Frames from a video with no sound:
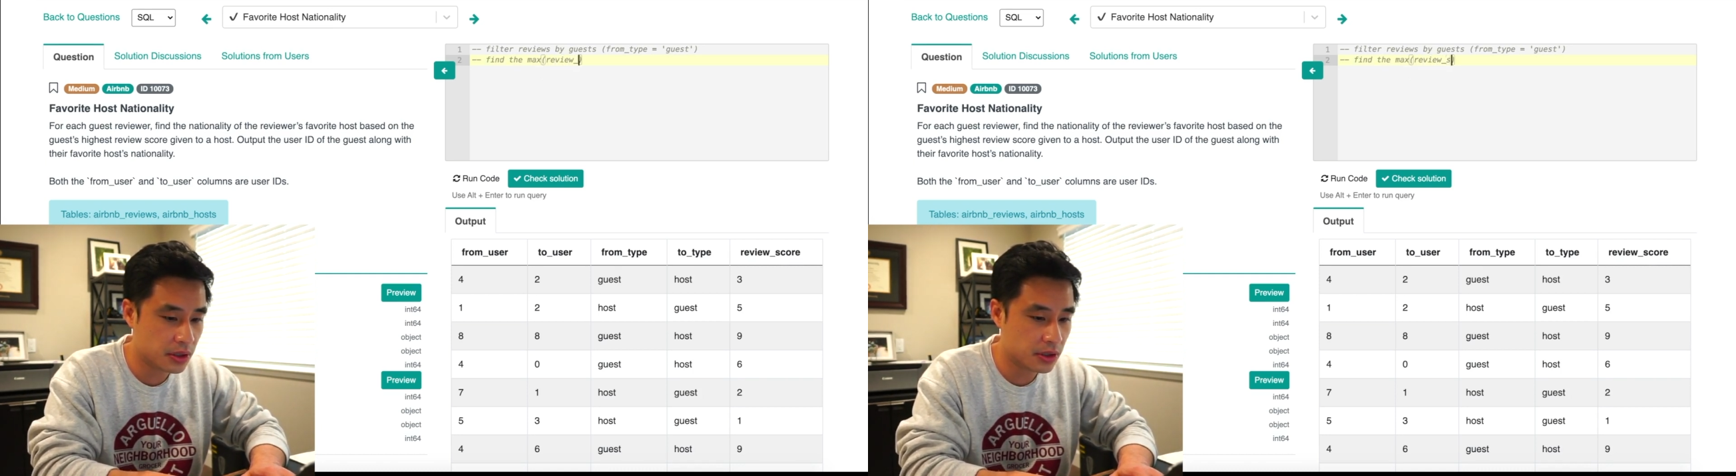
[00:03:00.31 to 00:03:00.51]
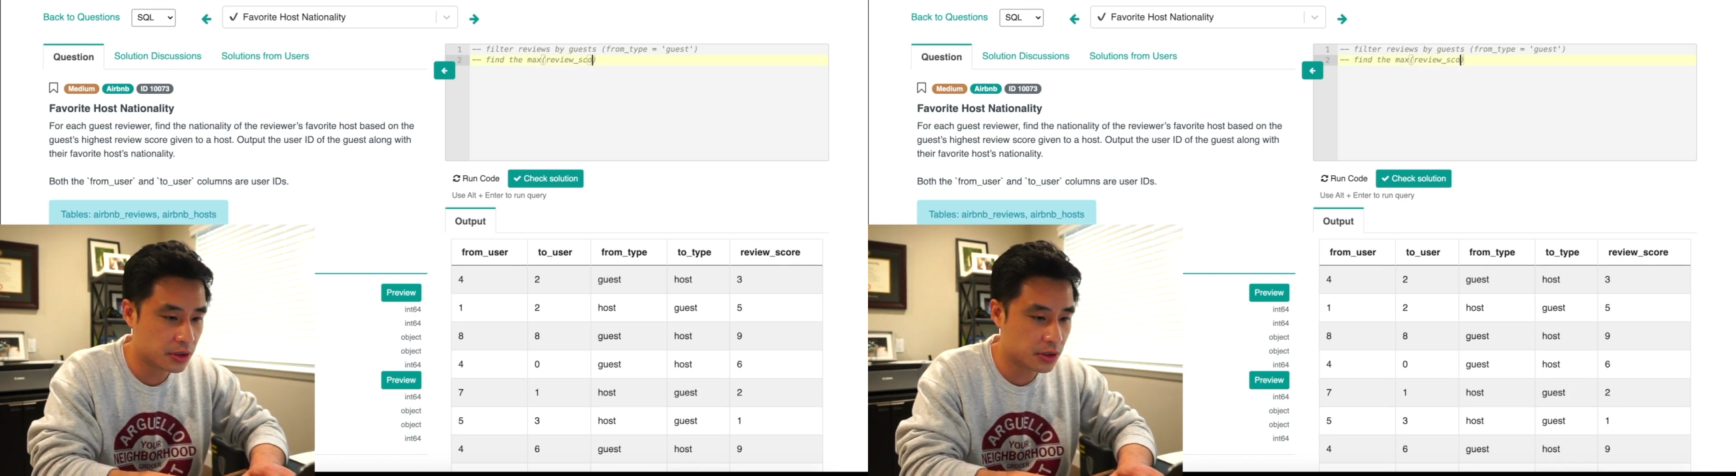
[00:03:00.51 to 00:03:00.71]

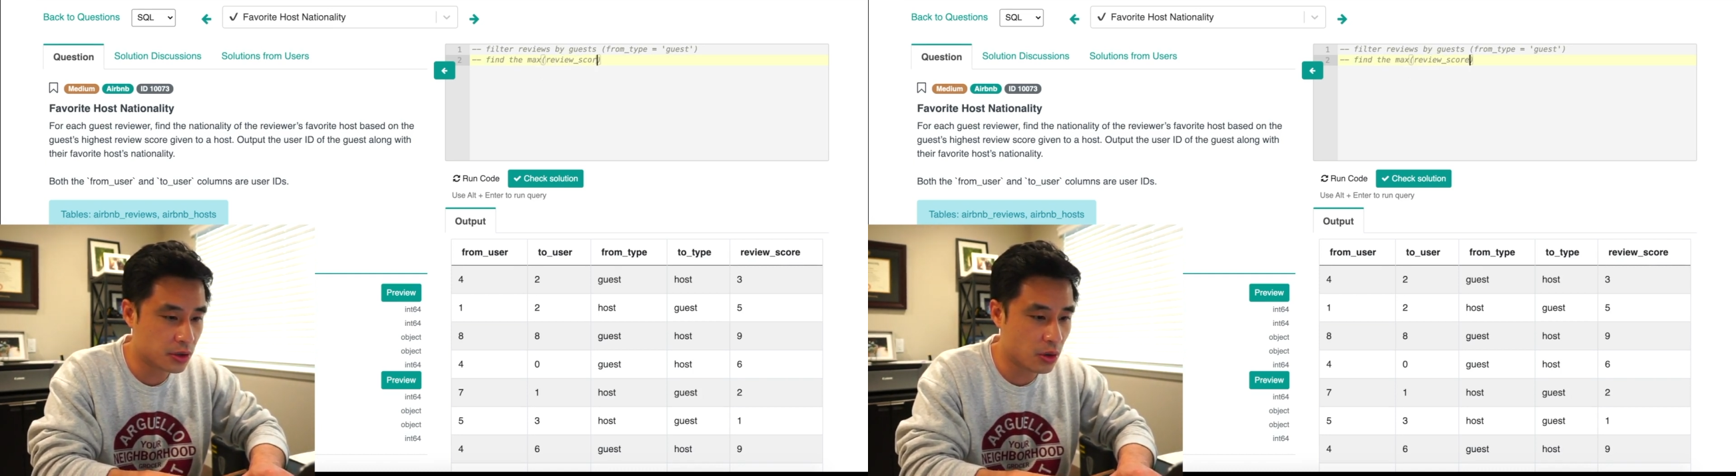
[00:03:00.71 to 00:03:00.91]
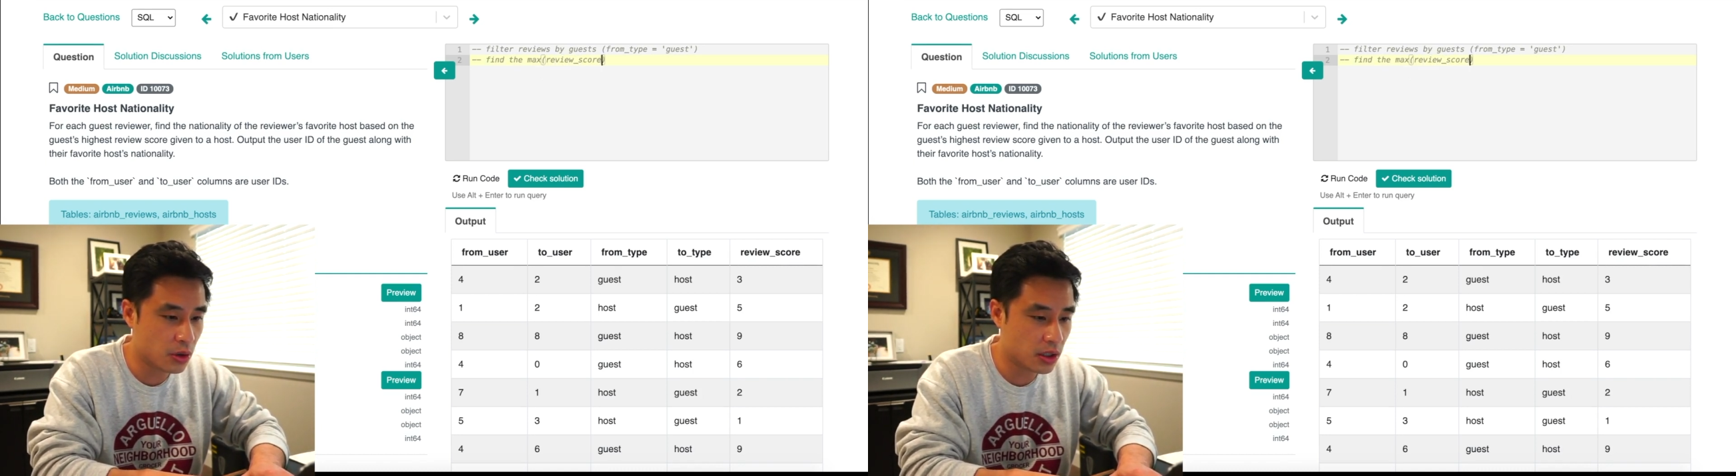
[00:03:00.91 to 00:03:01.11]

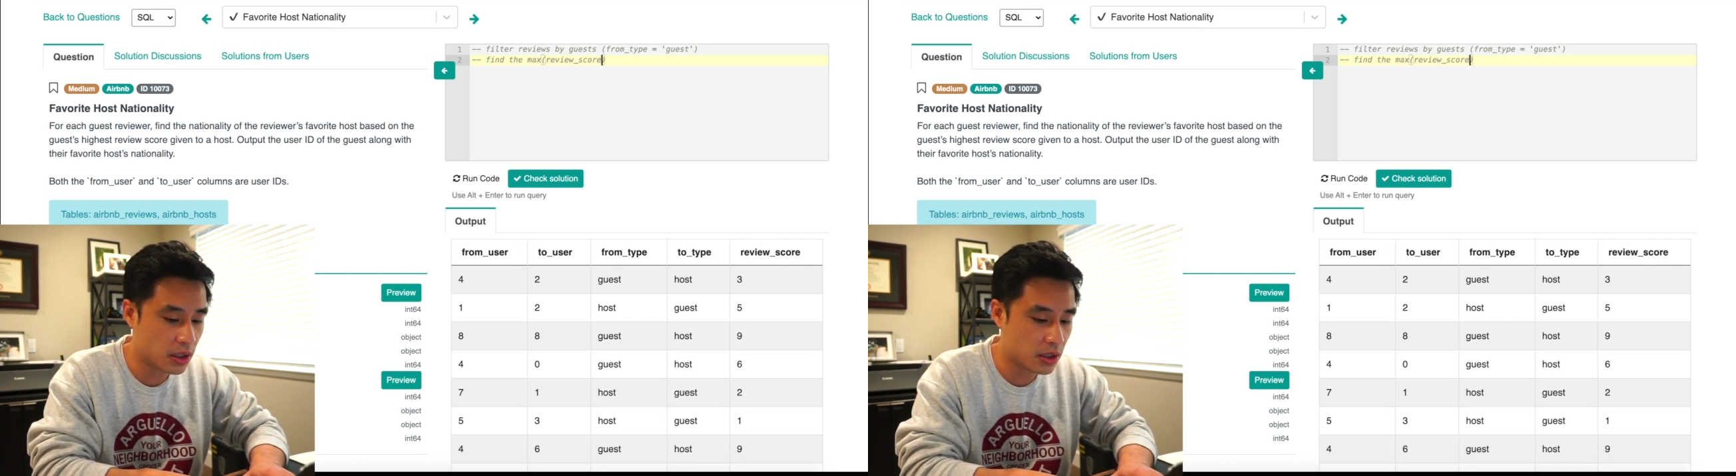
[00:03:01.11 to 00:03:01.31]
score